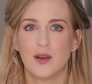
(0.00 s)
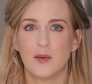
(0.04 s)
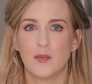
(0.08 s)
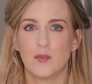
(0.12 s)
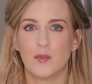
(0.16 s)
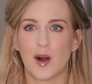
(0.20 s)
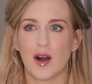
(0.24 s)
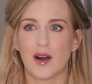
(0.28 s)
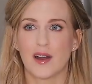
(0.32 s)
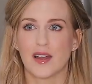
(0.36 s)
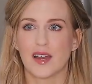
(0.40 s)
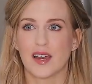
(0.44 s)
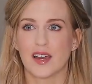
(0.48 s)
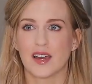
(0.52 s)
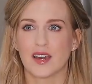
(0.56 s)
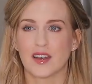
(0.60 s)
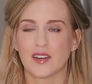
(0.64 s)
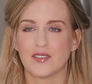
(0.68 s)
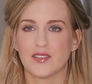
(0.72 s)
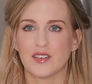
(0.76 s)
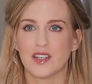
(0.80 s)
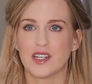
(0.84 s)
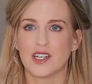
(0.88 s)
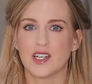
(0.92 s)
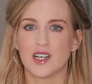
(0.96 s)
buying
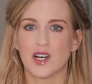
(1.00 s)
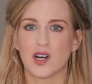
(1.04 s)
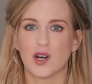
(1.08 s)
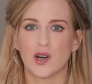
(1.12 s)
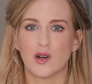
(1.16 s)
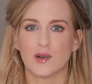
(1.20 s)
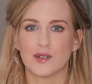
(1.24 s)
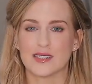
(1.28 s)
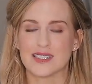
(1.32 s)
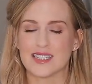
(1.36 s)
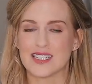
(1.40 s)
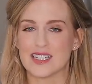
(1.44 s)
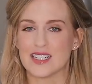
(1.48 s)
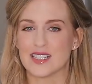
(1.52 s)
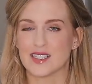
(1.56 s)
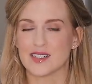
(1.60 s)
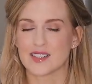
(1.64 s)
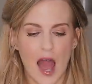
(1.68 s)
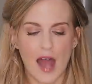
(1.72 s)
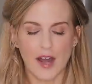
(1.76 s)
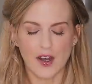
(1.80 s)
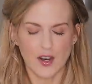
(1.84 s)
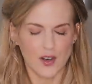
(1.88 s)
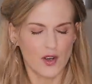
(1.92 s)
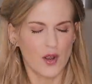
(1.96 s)
video deals.
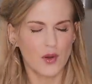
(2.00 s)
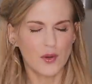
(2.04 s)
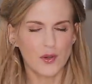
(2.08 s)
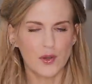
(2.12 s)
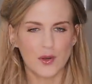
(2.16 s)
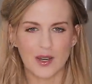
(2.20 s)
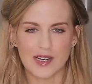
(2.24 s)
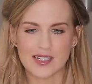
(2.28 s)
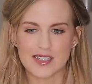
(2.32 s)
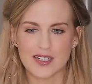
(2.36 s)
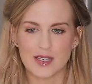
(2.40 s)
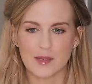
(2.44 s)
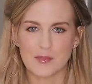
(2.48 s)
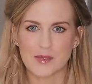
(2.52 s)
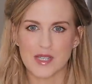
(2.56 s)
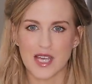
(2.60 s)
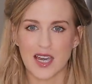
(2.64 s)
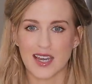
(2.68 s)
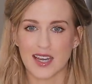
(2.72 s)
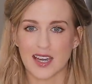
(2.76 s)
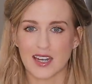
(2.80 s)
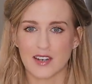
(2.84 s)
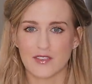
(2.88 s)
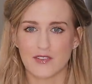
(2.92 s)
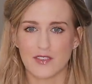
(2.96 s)
And I know you guys keep
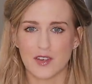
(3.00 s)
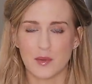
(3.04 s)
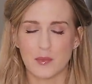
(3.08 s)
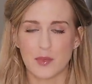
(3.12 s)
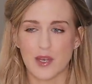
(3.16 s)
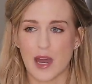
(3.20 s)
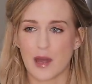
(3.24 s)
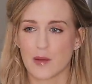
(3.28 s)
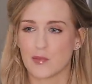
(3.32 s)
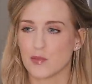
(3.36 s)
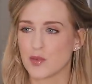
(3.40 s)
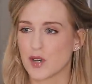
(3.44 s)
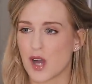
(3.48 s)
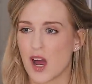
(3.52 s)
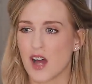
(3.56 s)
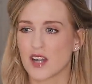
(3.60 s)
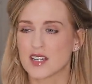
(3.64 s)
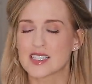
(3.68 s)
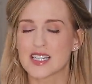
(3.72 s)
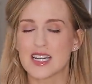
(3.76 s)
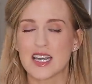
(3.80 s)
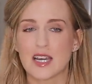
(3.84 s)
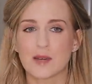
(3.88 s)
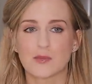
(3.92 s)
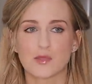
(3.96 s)
saying get a VPN, but
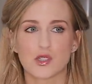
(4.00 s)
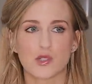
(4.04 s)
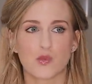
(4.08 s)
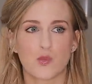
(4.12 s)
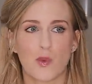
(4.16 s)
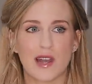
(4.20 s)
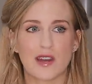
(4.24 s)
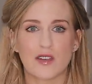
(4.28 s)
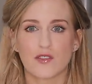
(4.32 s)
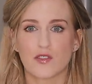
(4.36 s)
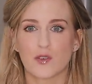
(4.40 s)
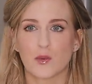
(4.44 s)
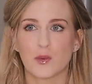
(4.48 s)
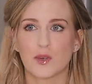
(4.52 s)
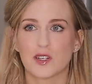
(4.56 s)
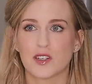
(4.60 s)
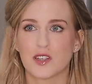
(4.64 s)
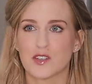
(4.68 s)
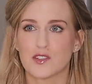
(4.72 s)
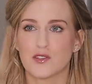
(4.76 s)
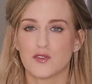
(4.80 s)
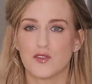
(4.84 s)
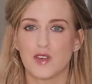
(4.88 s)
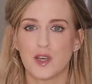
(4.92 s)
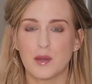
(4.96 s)
honestly, I'm just waiting for one of
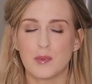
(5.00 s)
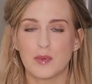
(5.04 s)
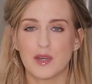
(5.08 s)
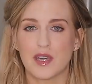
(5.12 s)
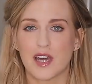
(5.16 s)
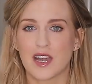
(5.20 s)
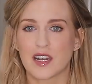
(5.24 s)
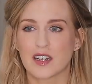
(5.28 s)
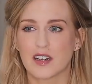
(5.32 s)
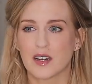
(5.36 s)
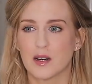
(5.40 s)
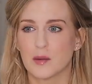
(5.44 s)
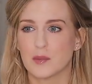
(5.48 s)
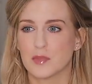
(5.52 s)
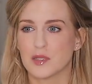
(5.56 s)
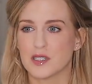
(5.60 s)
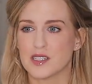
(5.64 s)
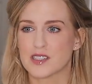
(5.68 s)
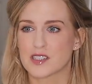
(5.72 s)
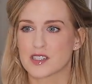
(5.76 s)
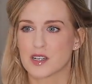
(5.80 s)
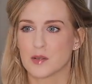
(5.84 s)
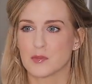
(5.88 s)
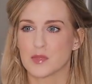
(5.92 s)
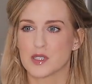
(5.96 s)
those VPN
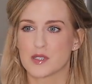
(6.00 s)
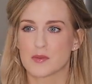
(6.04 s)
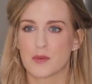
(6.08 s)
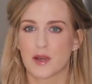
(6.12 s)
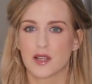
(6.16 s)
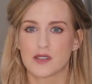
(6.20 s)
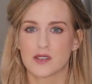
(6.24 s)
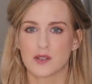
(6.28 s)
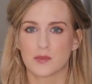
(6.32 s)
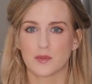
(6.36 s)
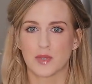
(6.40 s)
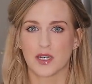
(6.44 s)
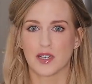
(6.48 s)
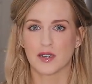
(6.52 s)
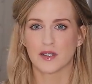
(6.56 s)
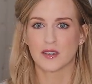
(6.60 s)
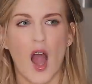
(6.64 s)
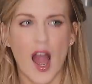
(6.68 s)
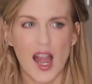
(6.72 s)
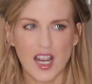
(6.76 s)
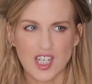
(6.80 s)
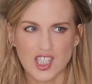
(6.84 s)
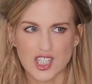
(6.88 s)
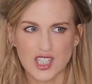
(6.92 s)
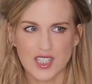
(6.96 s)
companies to come and sponsor me.
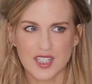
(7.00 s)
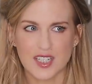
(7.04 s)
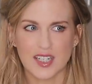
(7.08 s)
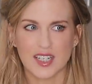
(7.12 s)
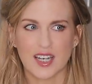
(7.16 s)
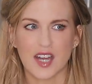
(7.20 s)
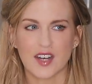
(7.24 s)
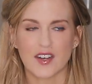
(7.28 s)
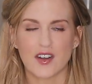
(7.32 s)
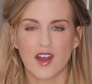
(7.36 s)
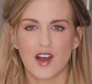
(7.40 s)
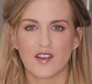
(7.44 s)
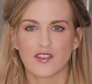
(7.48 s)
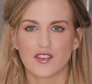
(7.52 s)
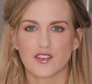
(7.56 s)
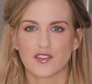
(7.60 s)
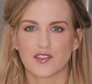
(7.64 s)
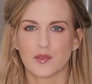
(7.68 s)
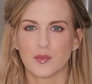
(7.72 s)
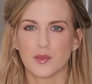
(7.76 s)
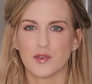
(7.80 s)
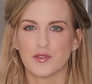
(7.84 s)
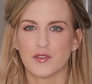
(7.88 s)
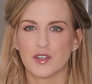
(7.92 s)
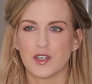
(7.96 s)
I actually did get an offer
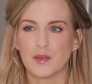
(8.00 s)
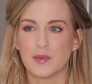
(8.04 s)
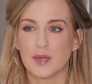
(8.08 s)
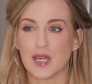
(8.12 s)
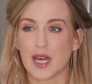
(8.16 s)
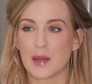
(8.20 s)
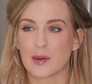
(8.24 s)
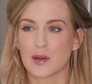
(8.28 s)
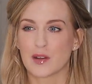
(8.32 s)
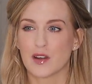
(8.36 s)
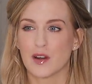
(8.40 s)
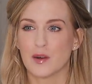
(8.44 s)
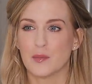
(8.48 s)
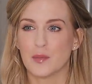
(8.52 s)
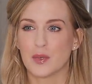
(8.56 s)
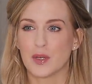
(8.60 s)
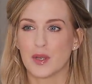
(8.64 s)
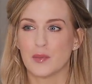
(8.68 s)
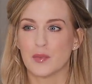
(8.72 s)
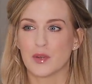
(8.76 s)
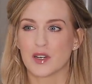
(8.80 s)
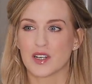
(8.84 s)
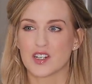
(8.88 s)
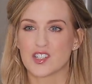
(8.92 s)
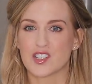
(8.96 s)
from a VPN company,
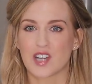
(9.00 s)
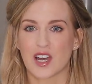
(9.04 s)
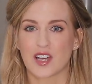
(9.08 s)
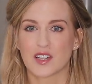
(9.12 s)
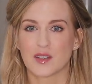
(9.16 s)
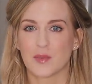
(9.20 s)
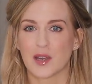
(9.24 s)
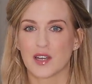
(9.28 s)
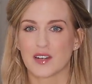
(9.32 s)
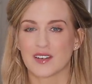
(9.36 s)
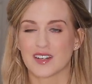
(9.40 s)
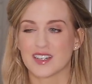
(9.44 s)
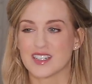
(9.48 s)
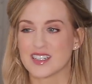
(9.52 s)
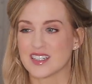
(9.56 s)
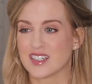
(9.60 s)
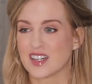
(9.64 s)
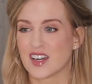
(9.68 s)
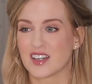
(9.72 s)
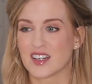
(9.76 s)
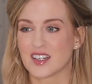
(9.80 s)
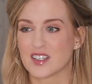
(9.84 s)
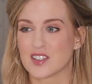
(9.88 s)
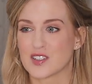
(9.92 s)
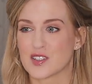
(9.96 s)
but I checked them out and I didn't
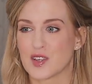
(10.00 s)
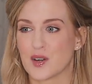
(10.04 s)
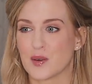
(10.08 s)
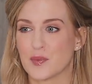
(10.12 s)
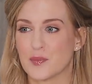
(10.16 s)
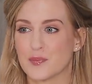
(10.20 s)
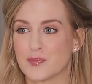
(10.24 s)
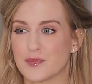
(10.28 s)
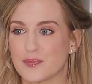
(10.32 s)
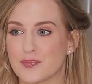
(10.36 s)
like it, so.